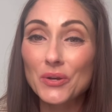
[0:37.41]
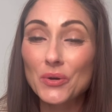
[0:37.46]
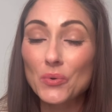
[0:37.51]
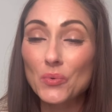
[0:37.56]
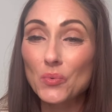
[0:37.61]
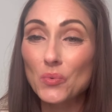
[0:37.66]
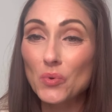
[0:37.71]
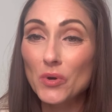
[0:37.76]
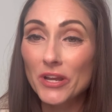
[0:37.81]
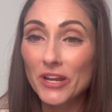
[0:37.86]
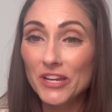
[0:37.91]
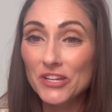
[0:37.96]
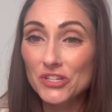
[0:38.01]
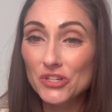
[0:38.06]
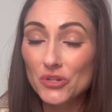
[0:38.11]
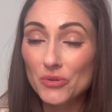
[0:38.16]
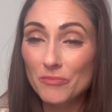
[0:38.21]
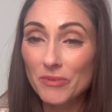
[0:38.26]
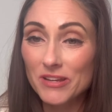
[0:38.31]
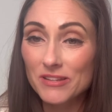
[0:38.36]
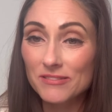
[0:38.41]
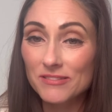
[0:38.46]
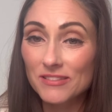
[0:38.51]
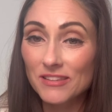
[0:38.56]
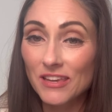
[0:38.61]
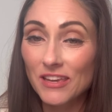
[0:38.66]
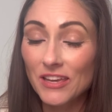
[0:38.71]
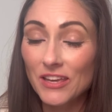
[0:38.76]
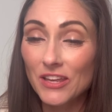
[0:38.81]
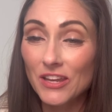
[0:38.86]
what I do to my
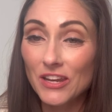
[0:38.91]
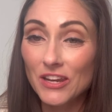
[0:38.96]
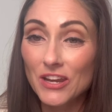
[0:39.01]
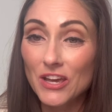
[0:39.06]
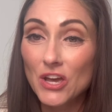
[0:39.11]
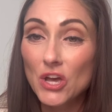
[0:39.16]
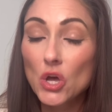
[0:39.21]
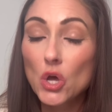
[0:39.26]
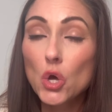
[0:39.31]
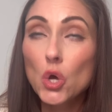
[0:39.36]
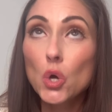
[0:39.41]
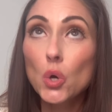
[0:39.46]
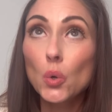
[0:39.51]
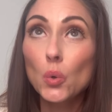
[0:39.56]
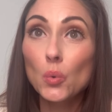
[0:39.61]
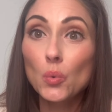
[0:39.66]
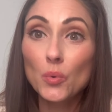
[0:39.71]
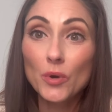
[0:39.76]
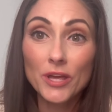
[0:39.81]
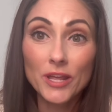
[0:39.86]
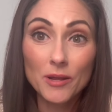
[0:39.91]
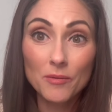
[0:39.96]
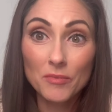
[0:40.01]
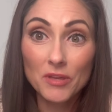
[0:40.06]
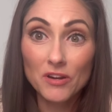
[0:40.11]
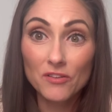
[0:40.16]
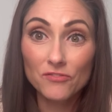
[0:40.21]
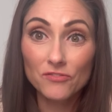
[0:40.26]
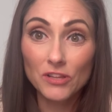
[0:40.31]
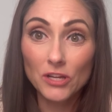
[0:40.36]
skin when I'm in
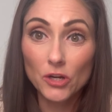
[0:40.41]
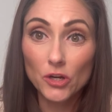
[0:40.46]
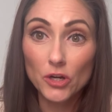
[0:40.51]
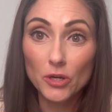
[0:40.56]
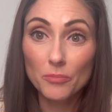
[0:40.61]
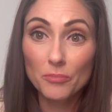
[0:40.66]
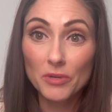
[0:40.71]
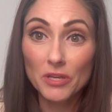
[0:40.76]
a flare-up.